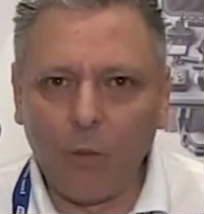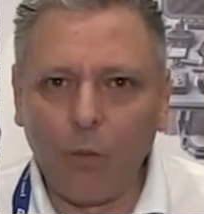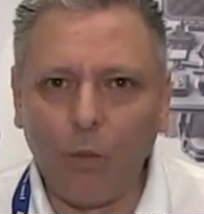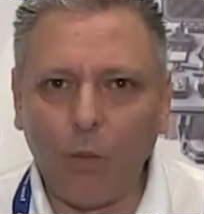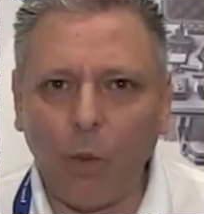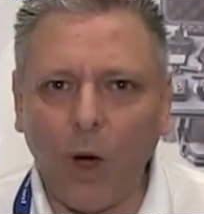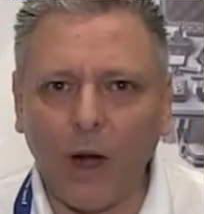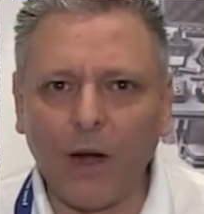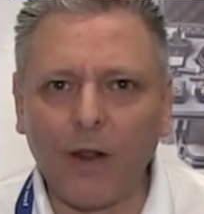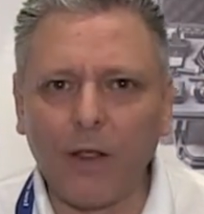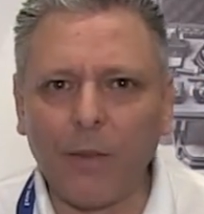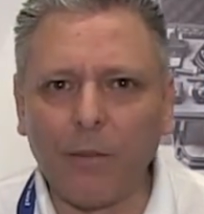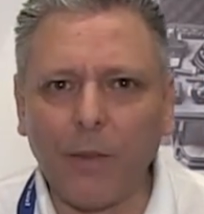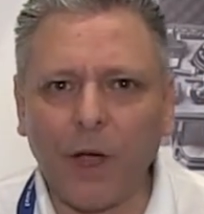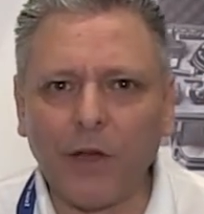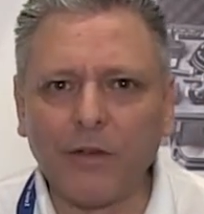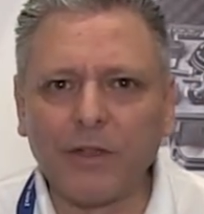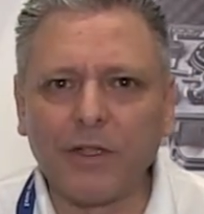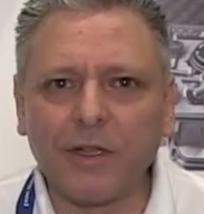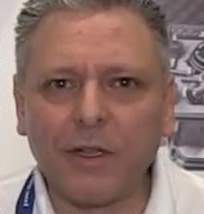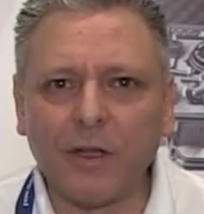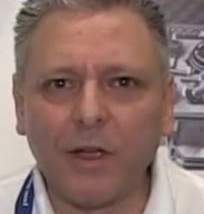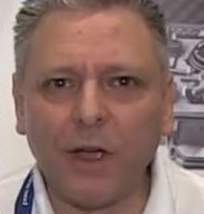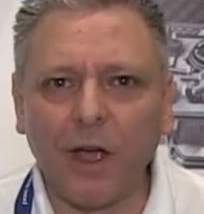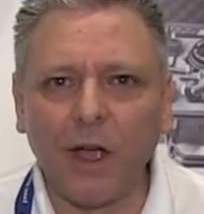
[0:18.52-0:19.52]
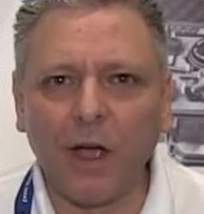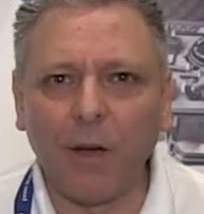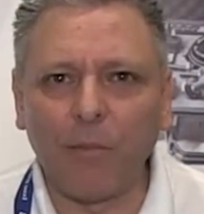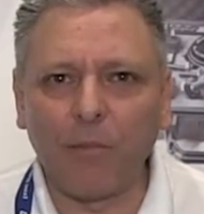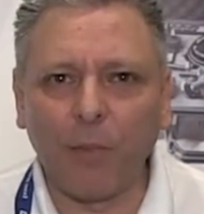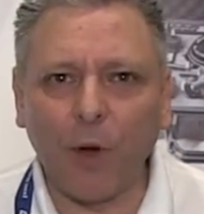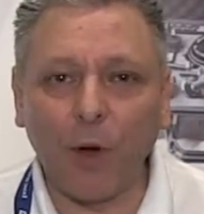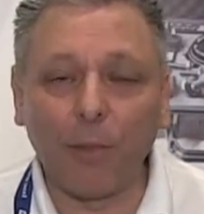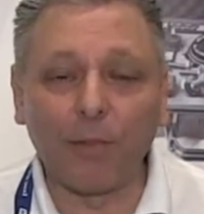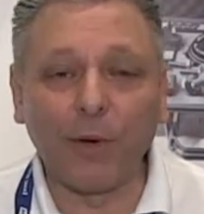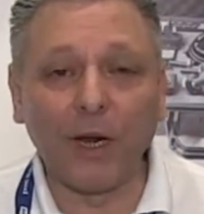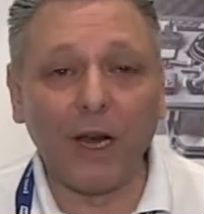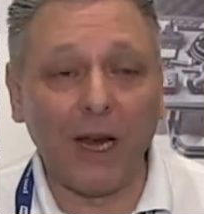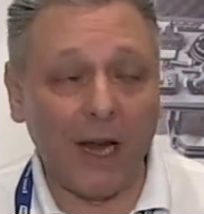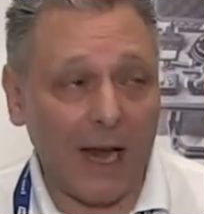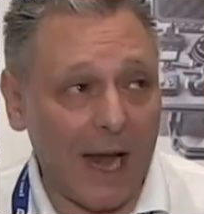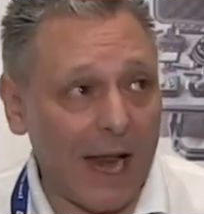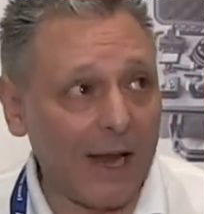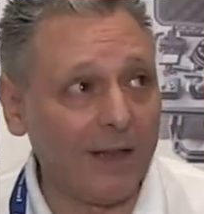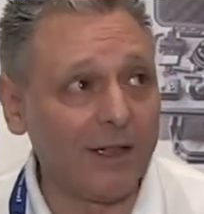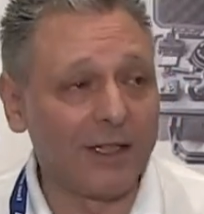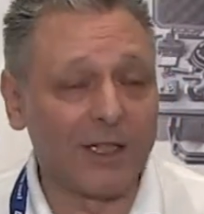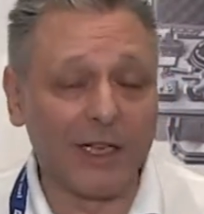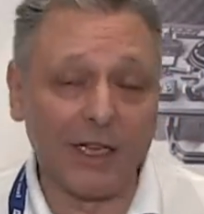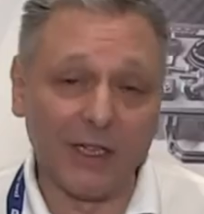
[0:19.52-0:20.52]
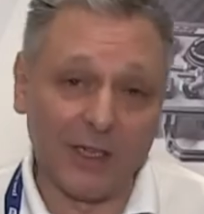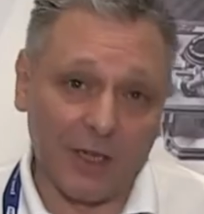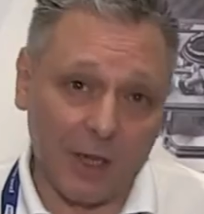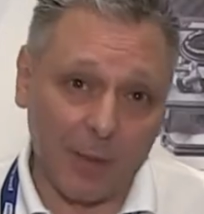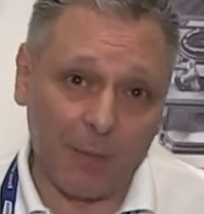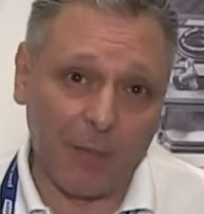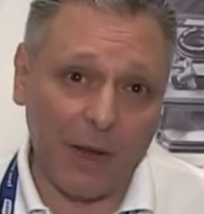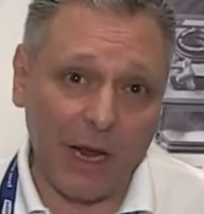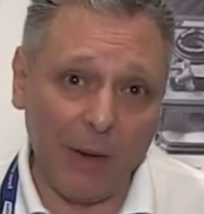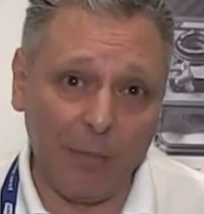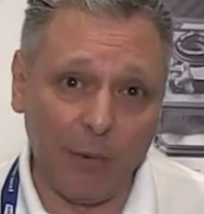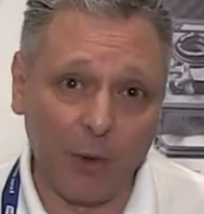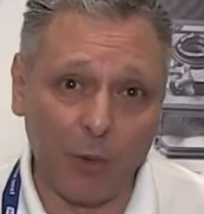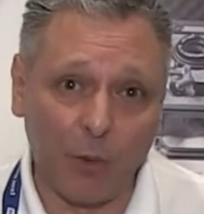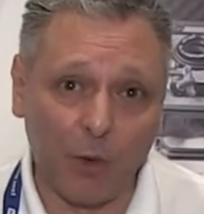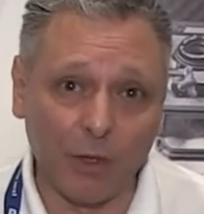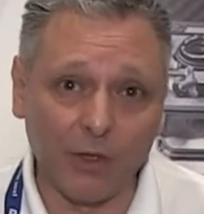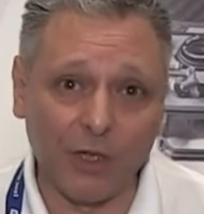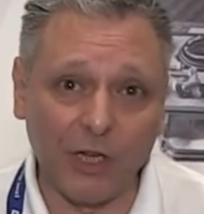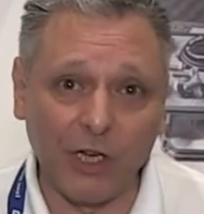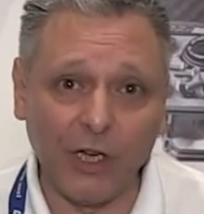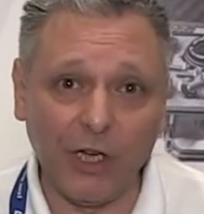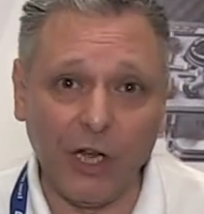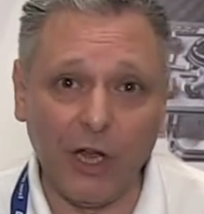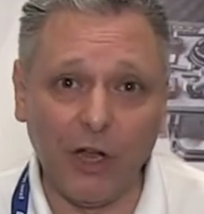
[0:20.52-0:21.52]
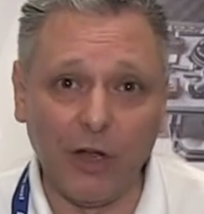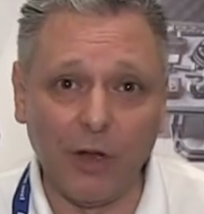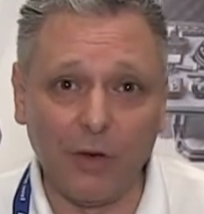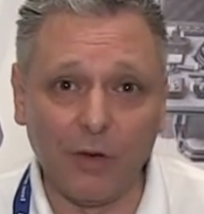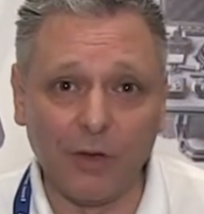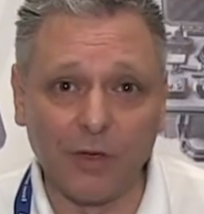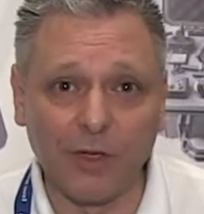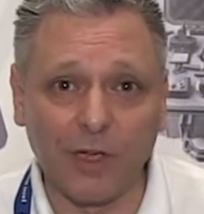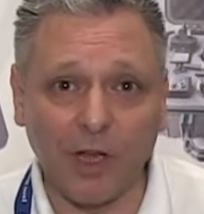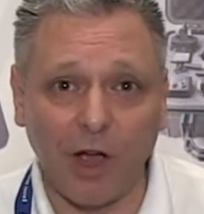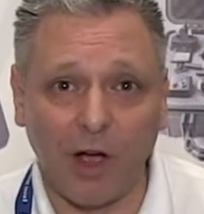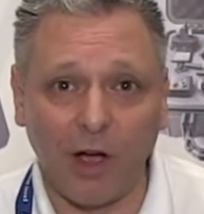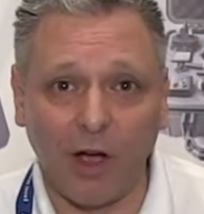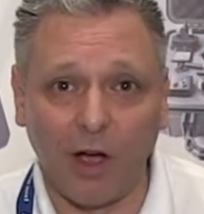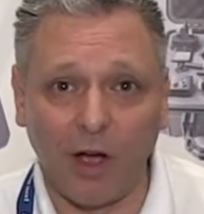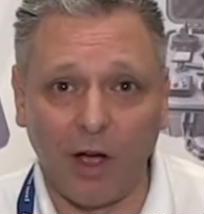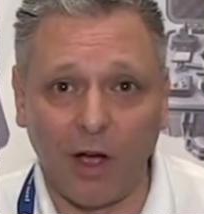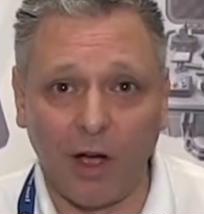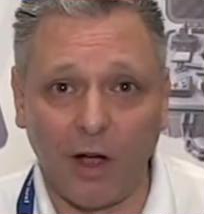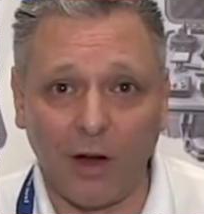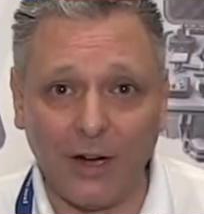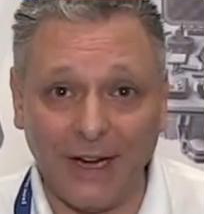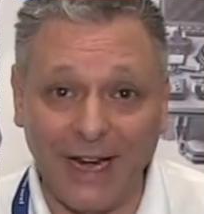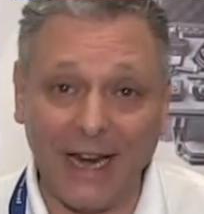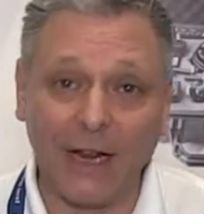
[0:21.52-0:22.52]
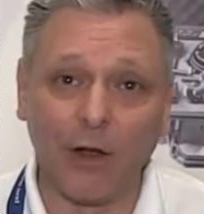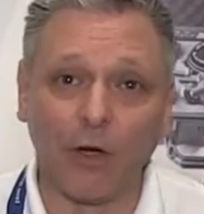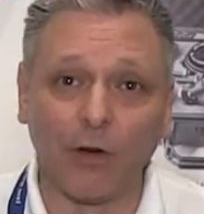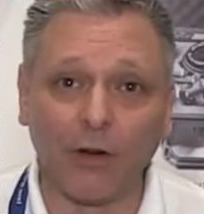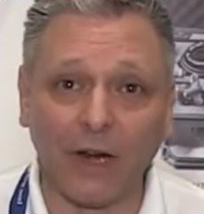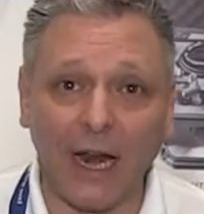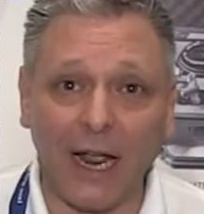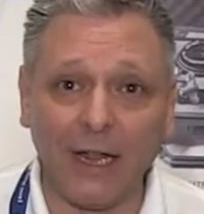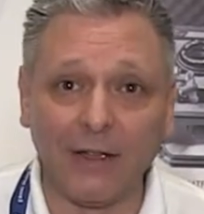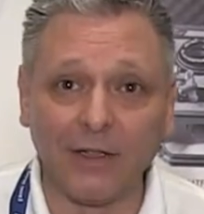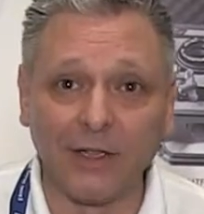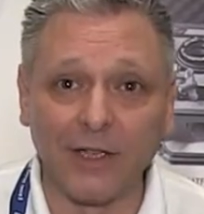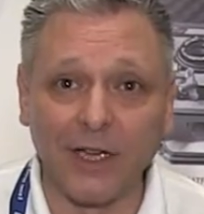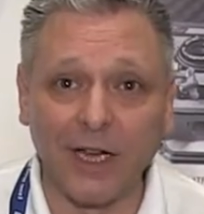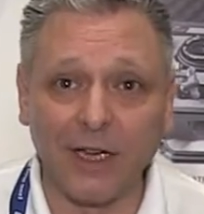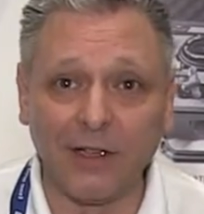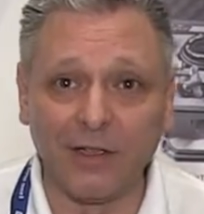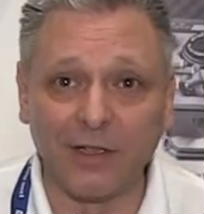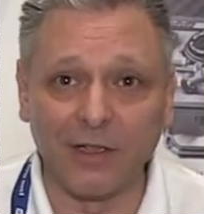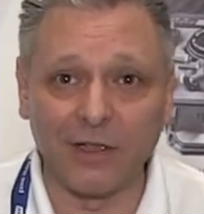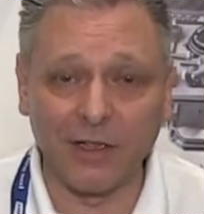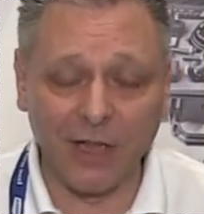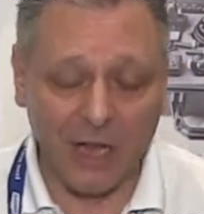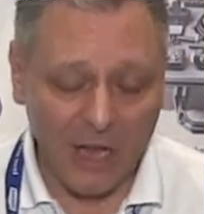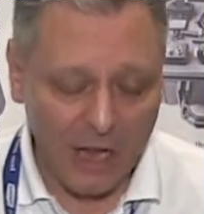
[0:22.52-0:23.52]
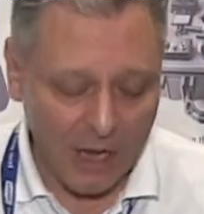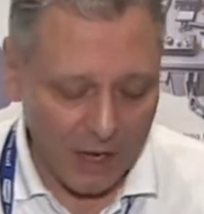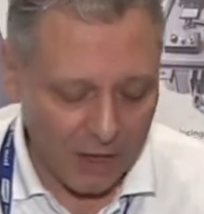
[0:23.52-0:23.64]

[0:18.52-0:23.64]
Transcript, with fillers: one of the most uh, popular lenses that people want to use are Nikon lenses.